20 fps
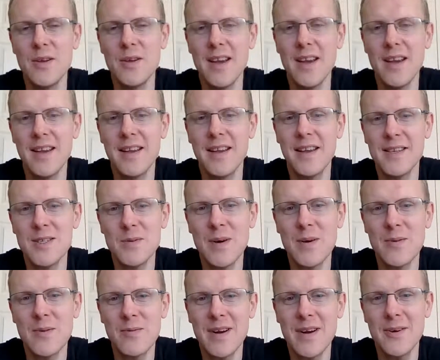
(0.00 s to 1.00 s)
you get a Guinness
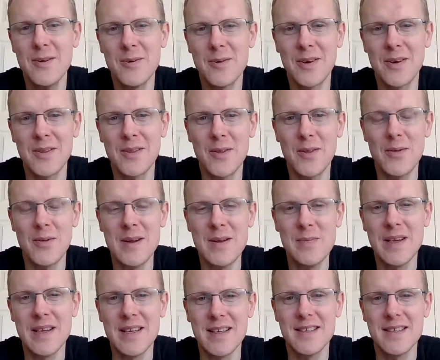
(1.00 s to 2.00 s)
World Record on 3
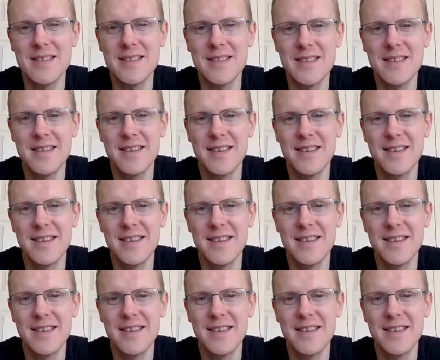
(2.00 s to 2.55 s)
peaks?